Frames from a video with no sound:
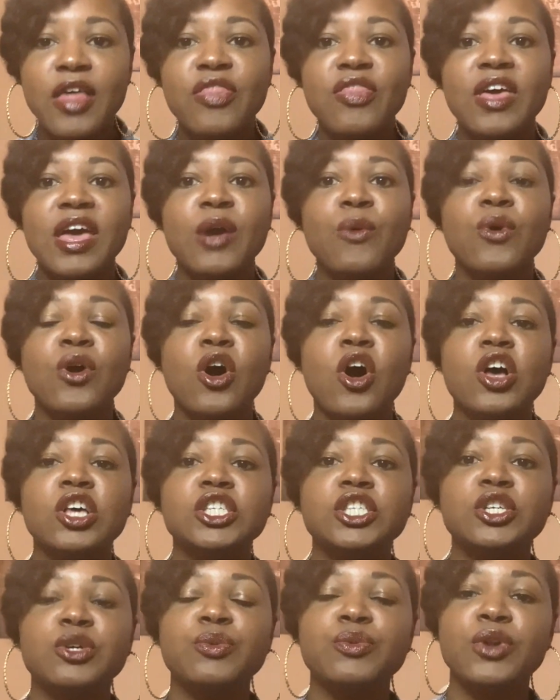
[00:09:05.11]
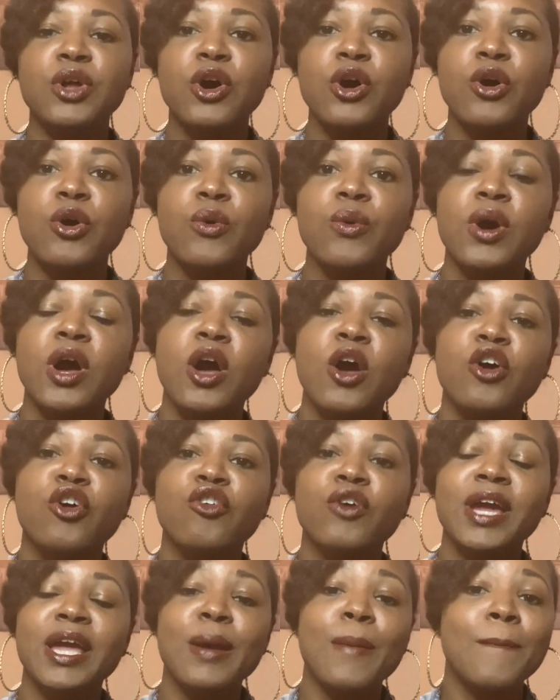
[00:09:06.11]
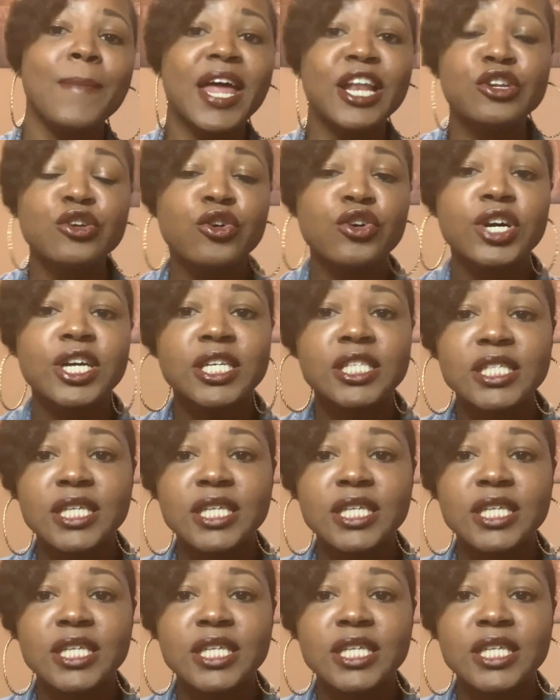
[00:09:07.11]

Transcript: They will also know great mentors.